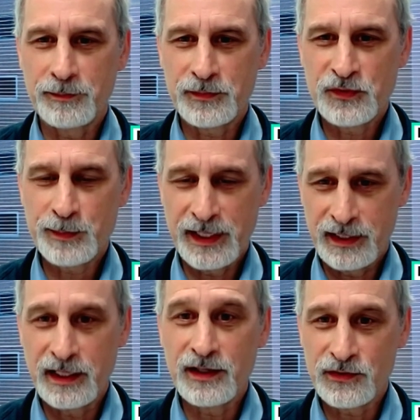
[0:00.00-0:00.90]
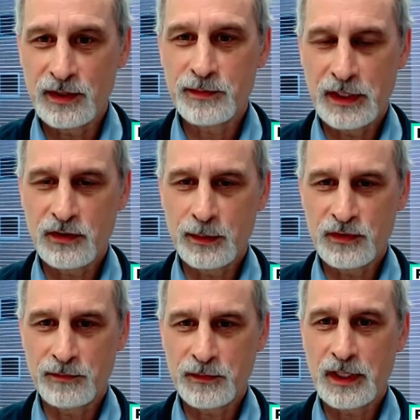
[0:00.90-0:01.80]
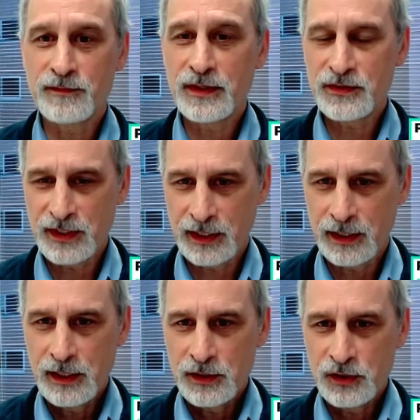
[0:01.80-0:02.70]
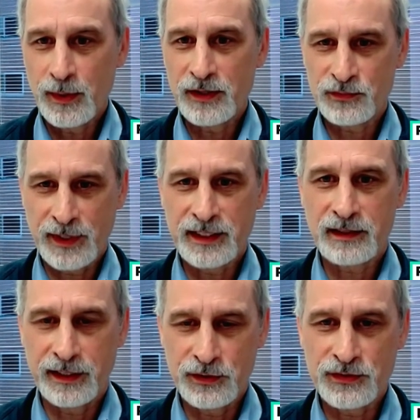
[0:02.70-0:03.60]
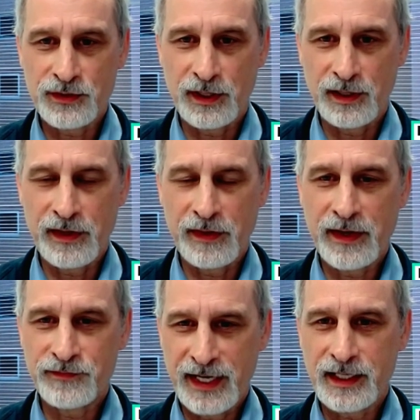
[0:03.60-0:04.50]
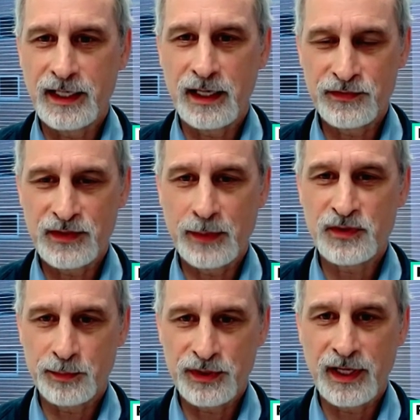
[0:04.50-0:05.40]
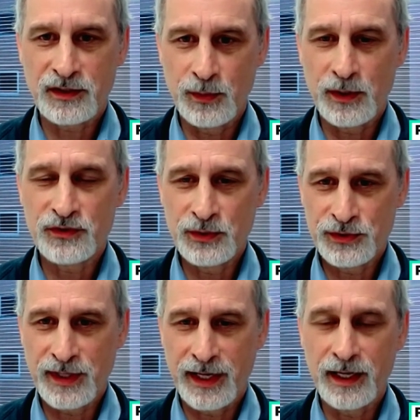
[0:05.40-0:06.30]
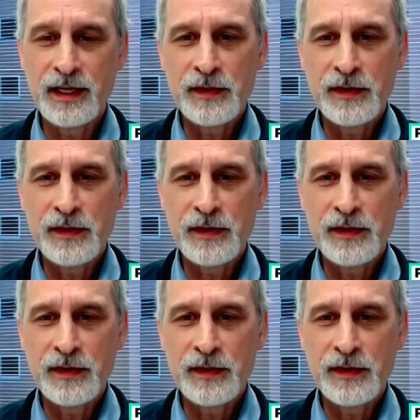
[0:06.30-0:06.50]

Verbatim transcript: spin is in terms of convincing U.S. regulators that they've taken enough steps to protect U.S. user data.